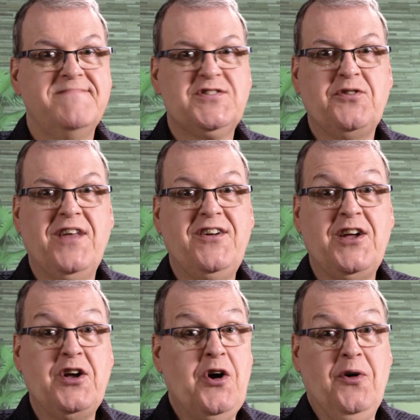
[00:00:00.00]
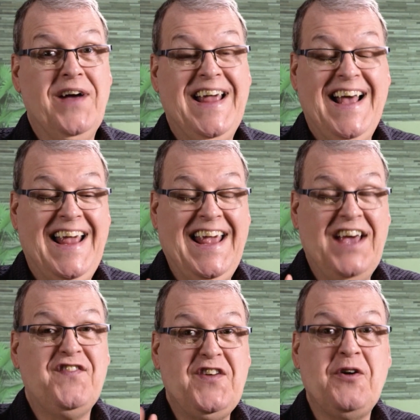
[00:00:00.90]
So there you go.
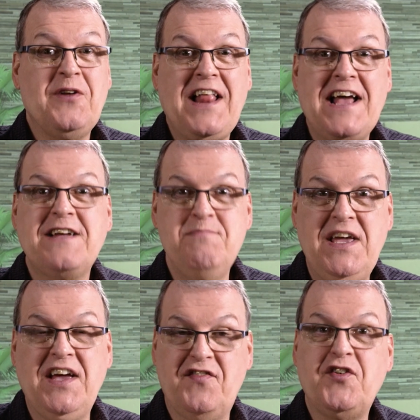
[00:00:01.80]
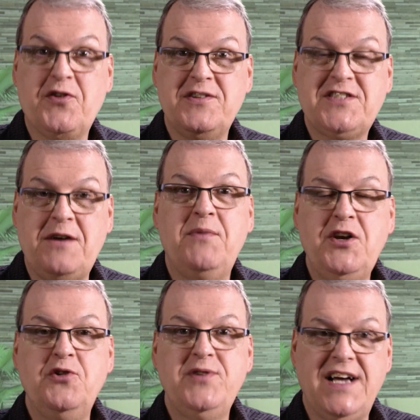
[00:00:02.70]
If you're like me, if you're
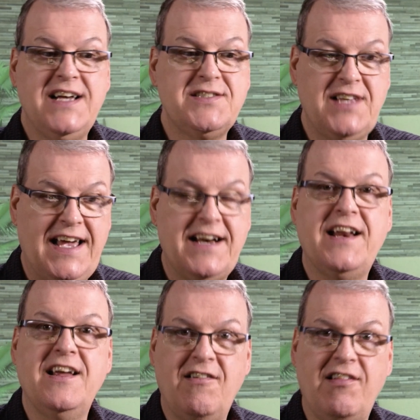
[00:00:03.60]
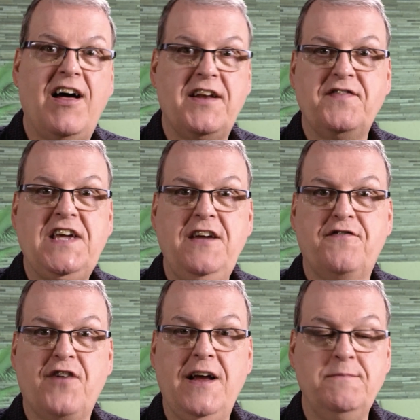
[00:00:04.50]
someone who does editing a lot of
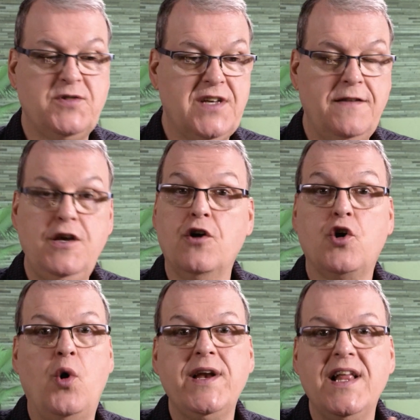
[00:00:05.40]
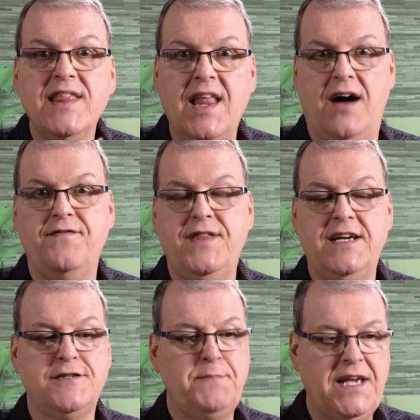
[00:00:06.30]
keyframes, you're going to love
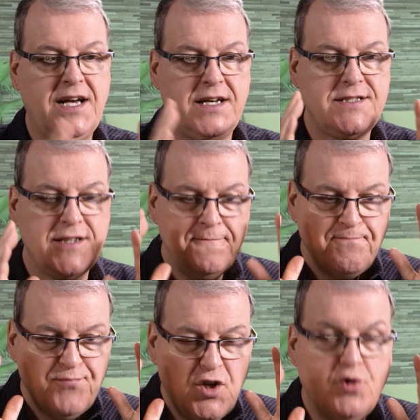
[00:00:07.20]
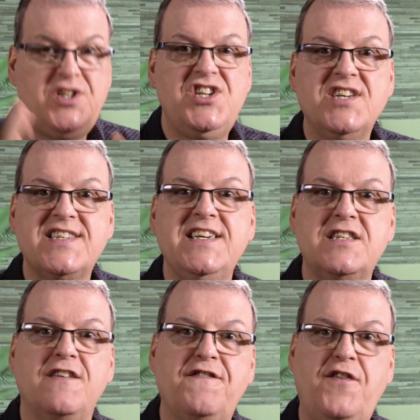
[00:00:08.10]
this because you just
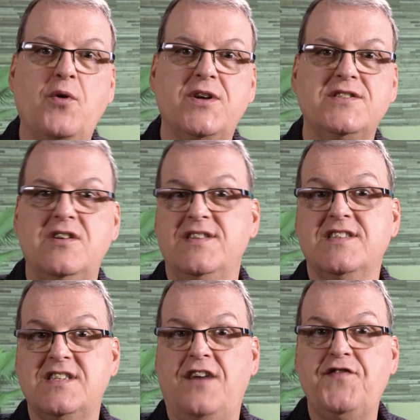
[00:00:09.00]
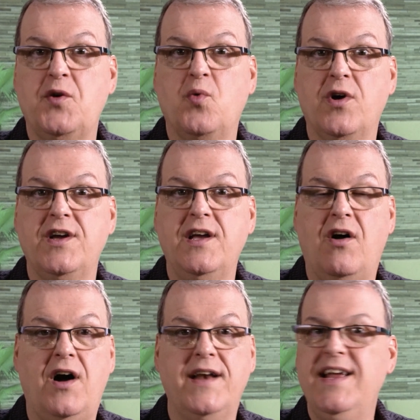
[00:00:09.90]
get to focus on the stuff you're working
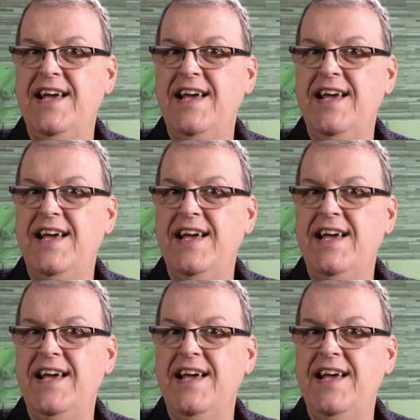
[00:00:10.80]
on